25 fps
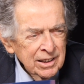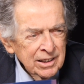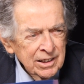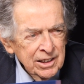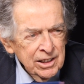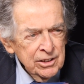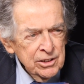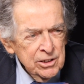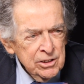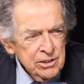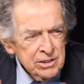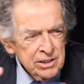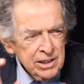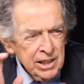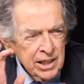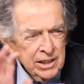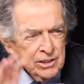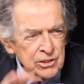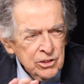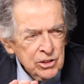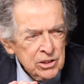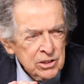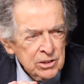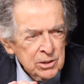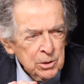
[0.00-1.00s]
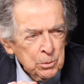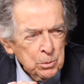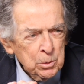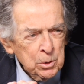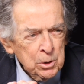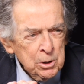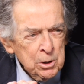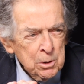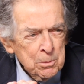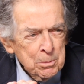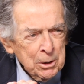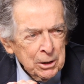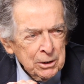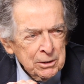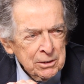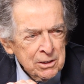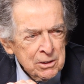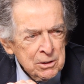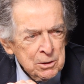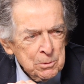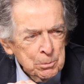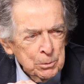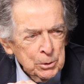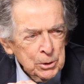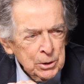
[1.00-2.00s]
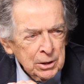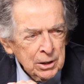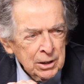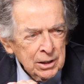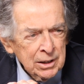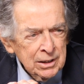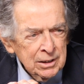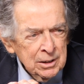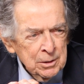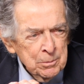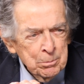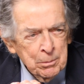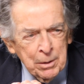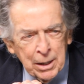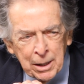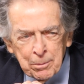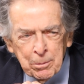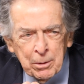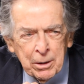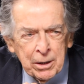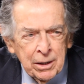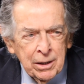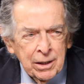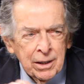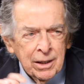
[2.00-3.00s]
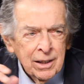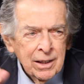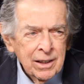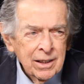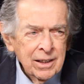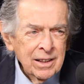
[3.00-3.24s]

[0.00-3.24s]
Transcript: Can you say just a word about this book and maybe